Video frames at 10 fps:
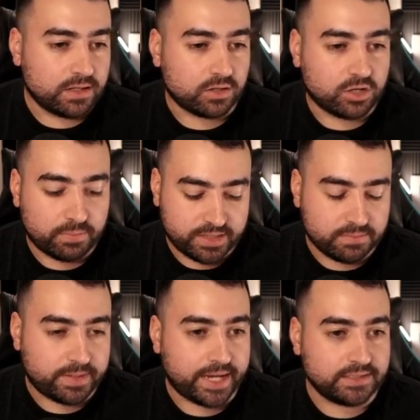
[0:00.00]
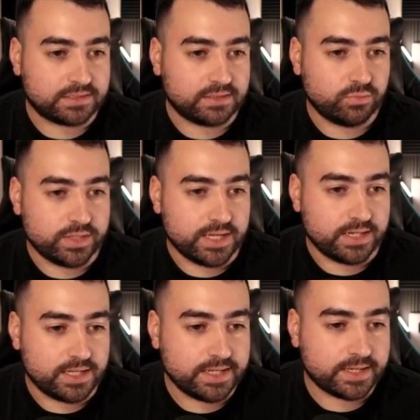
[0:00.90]
I'll copy and paste it
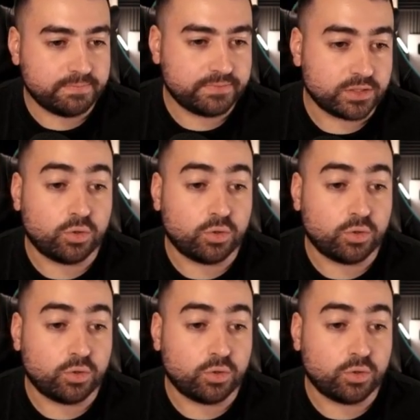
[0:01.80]
within here.